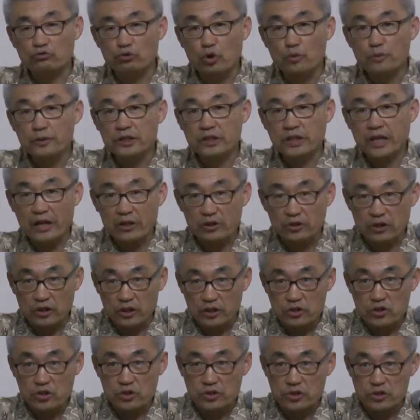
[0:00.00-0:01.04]
Roman
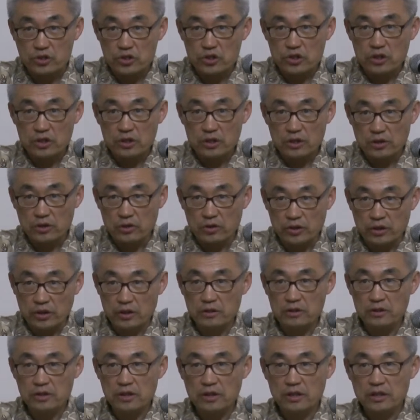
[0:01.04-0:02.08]
Catholic Church,
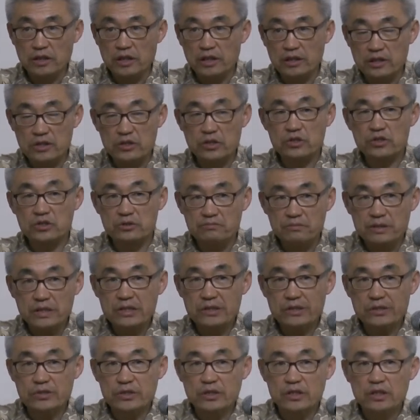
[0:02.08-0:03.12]
okay? It just
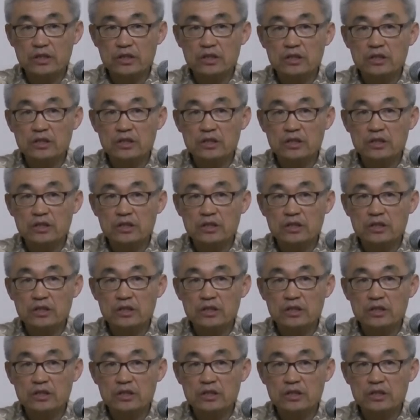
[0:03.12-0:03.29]
means,